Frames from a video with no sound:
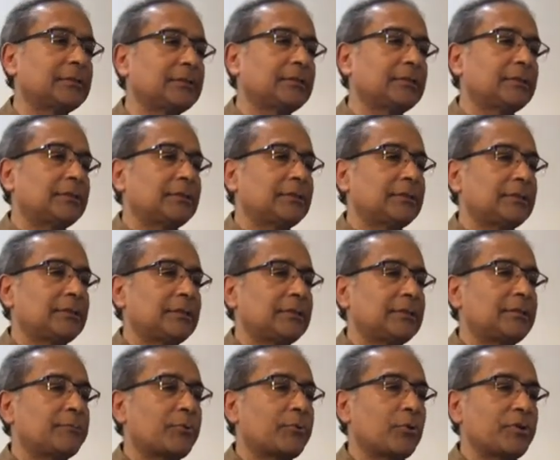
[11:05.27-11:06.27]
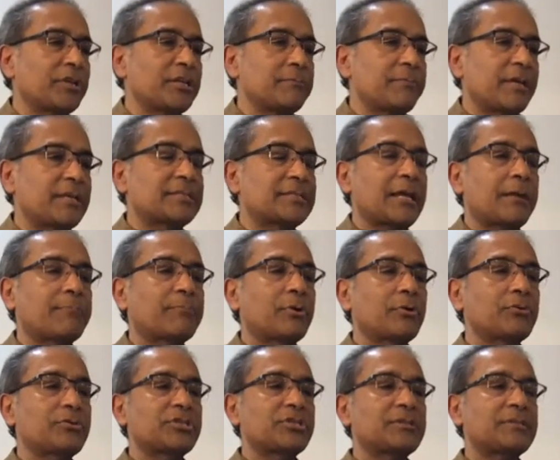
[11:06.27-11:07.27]
The protein-based
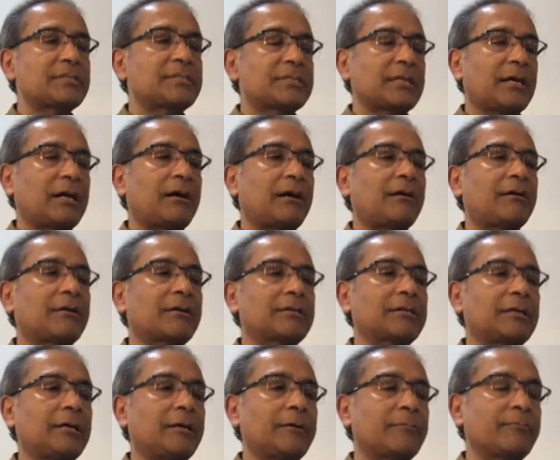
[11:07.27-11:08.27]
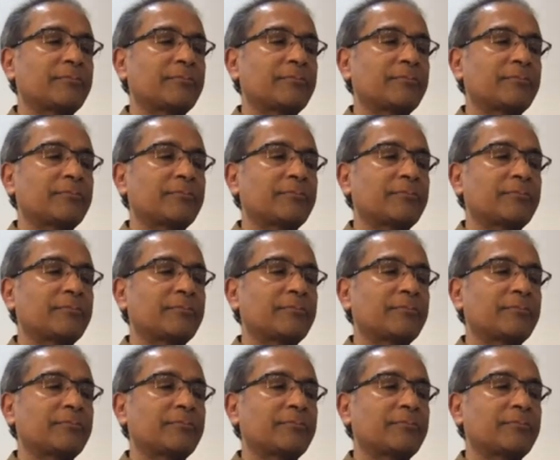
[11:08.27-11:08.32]
approaches are